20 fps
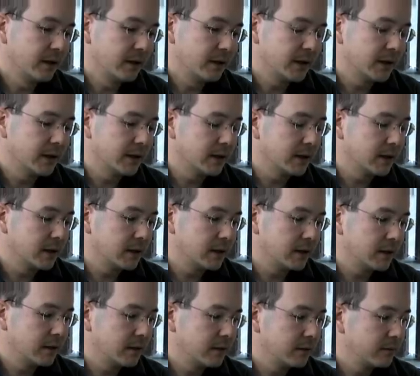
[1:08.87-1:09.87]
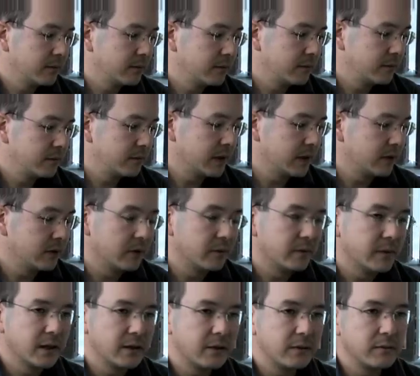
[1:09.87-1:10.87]
they don't
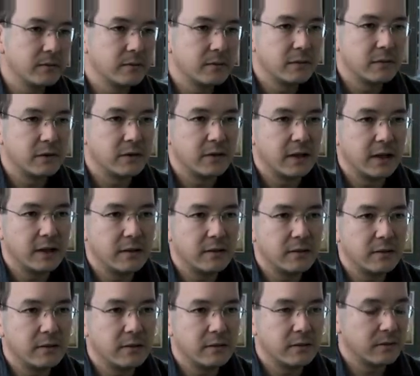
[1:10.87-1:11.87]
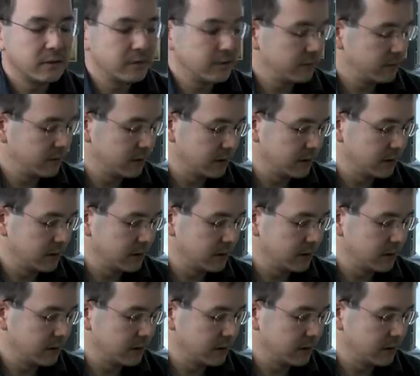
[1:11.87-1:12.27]
make sense, or